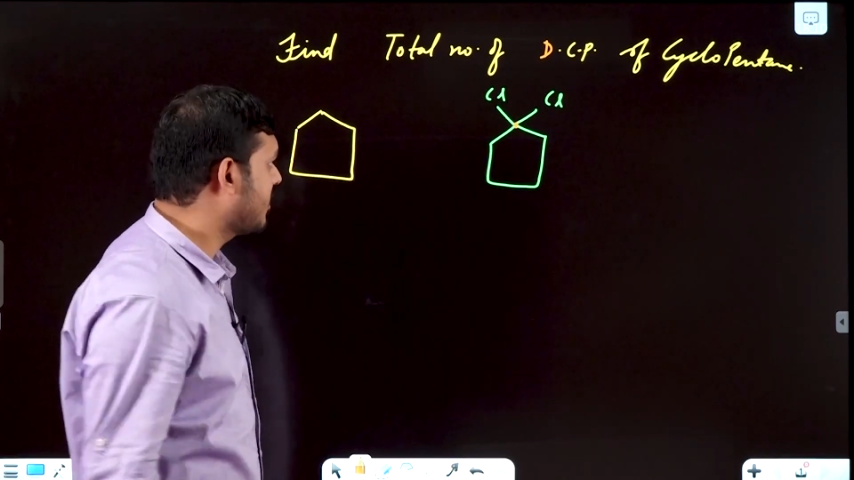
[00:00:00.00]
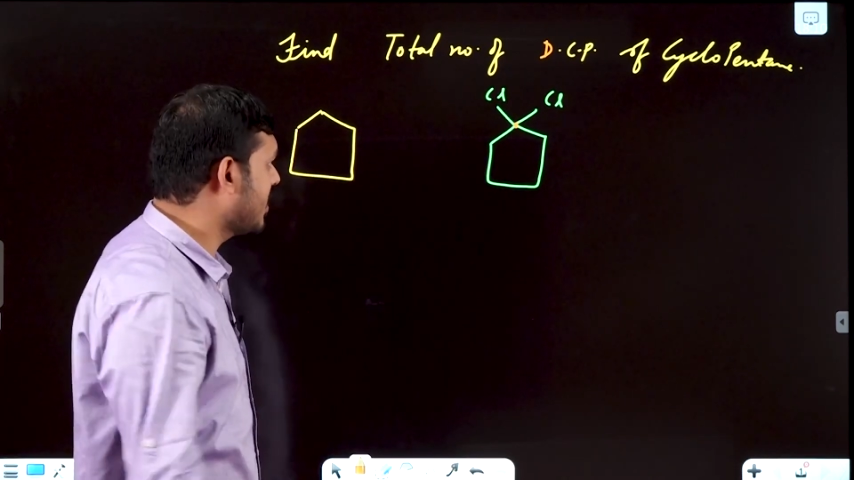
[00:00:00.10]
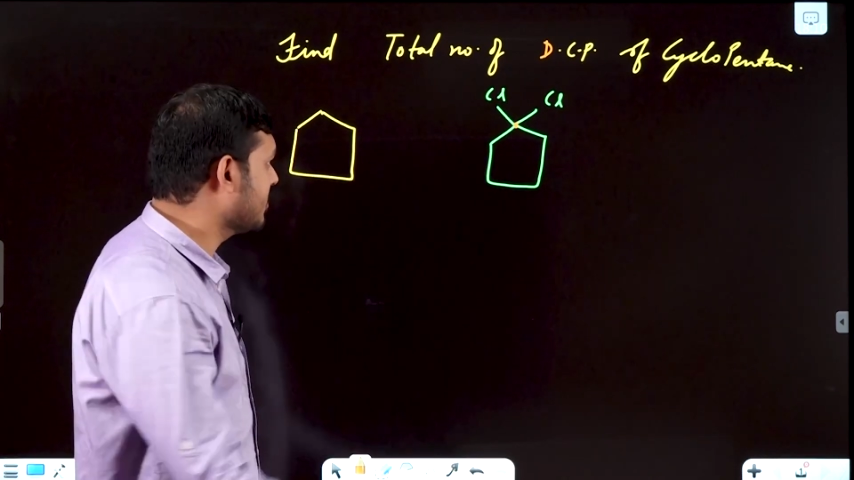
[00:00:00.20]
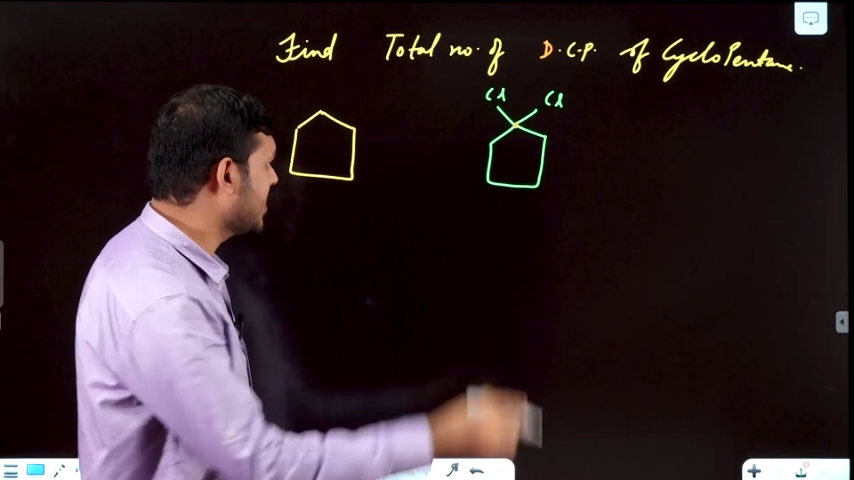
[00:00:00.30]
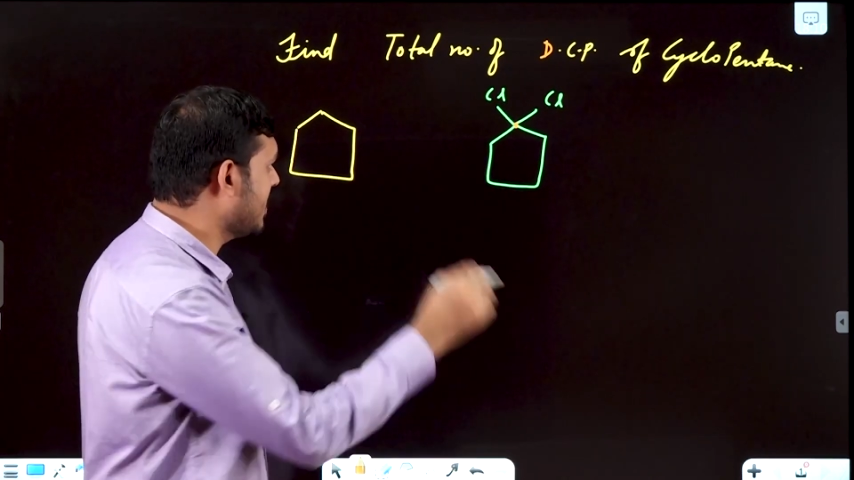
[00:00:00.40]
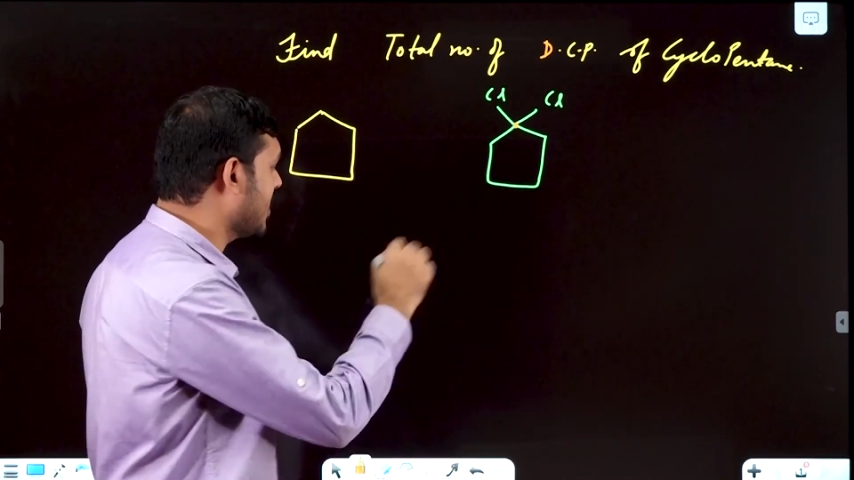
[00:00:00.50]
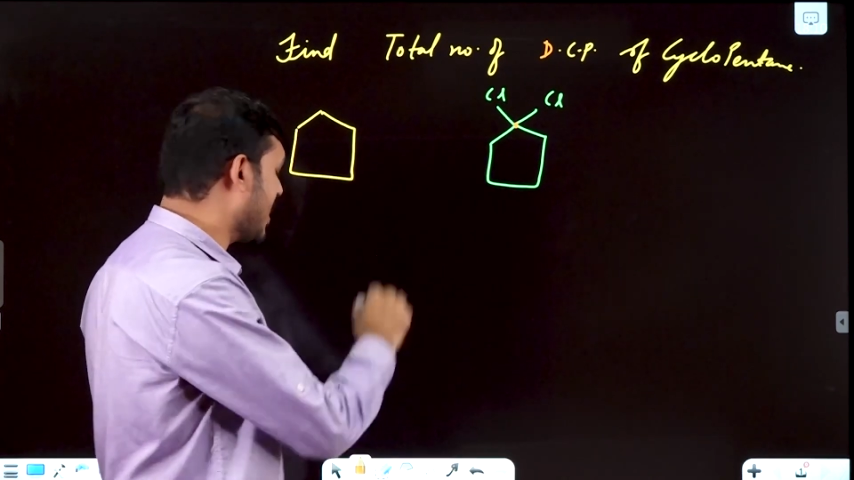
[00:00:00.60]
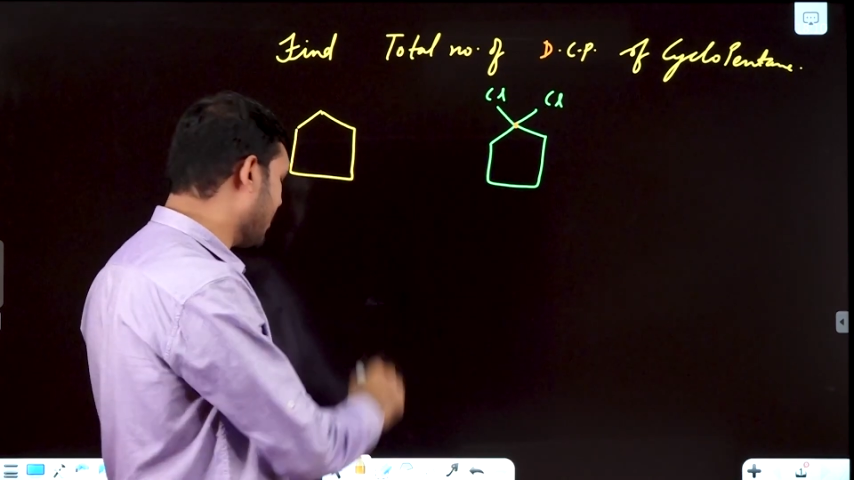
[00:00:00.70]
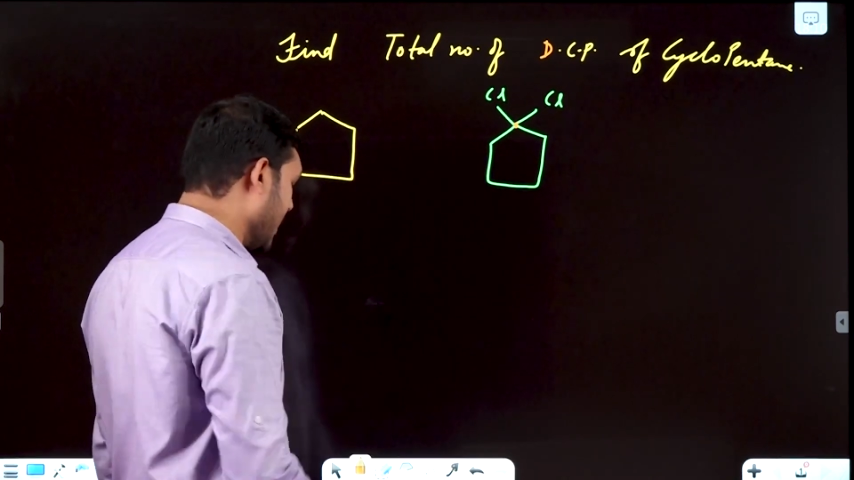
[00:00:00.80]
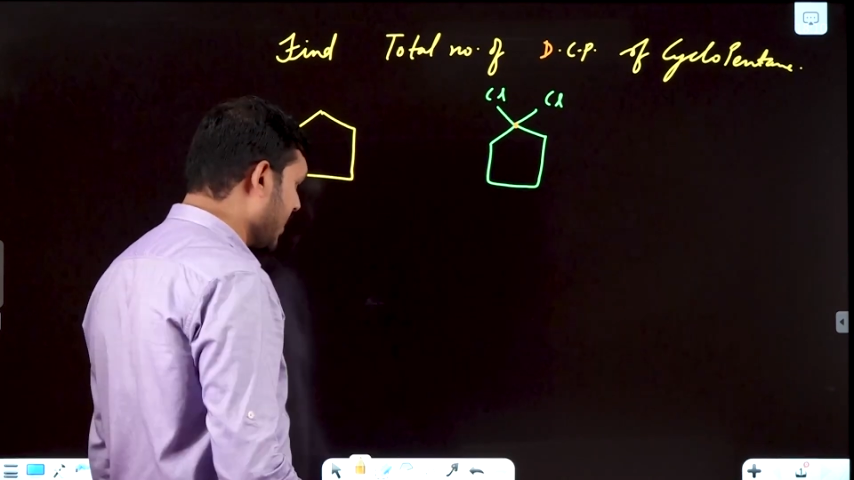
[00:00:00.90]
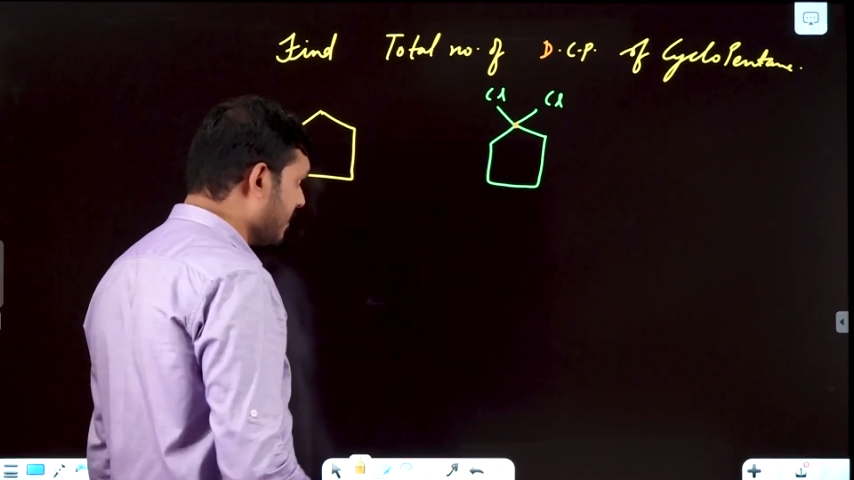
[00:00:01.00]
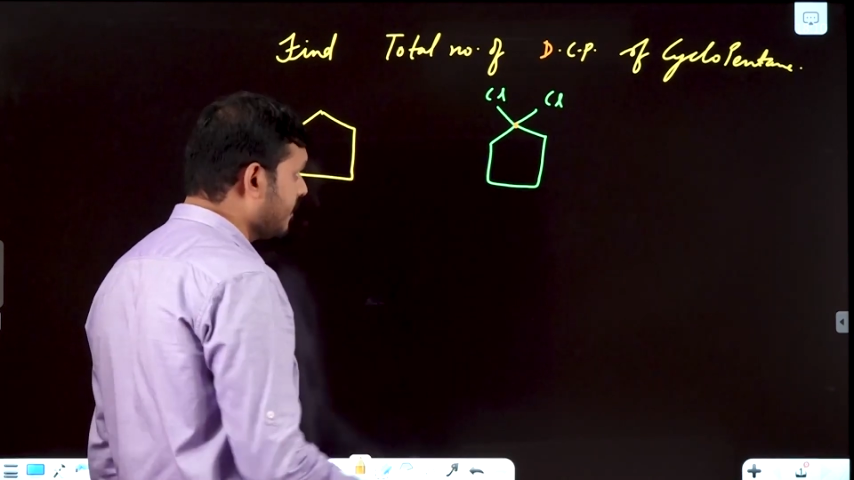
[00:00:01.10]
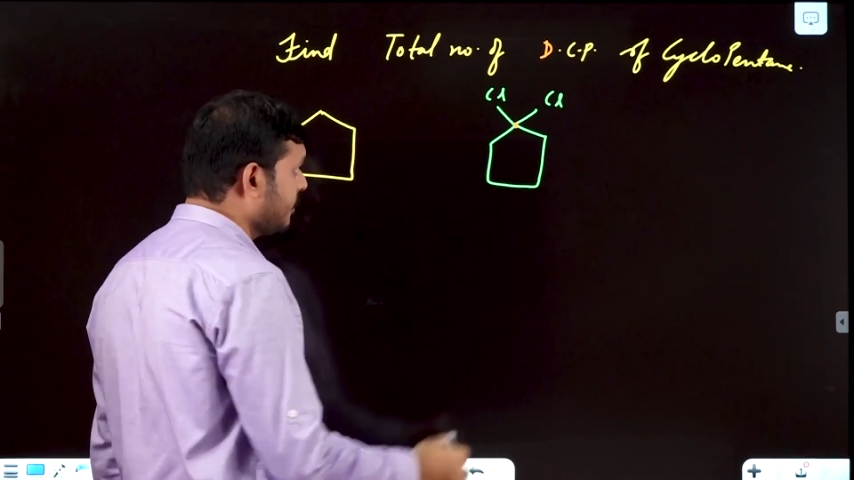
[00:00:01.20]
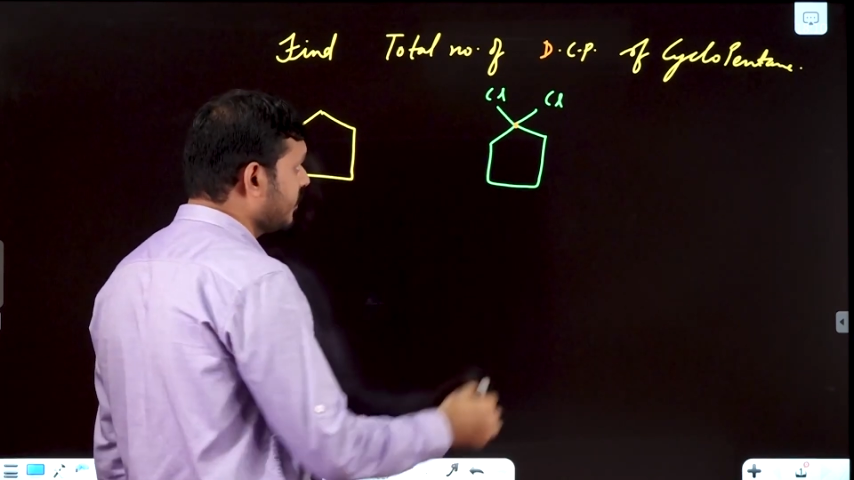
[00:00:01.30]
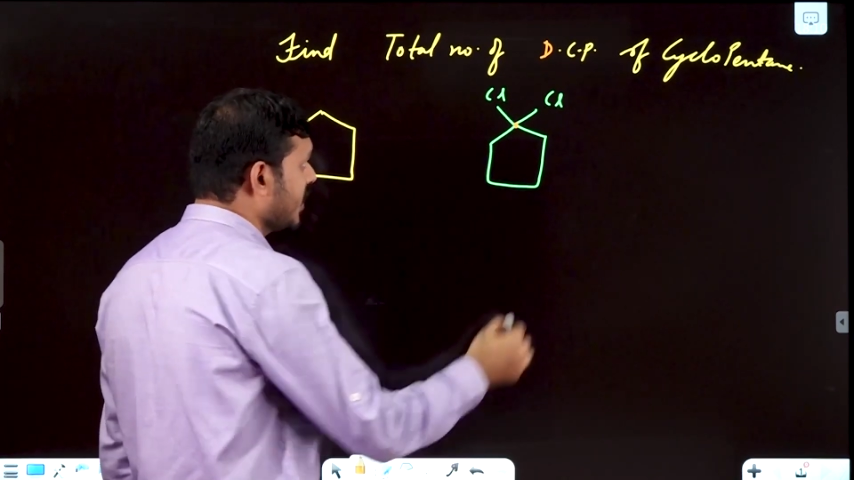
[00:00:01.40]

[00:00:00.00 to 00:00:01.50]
from same carbon atom.